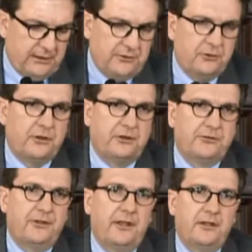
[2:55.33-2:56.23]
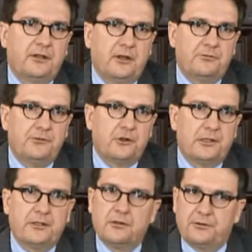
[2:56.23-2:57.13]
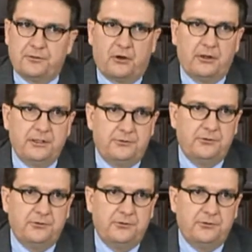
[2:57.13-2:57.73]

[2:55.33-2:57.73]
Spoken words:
your understanding of your legal authority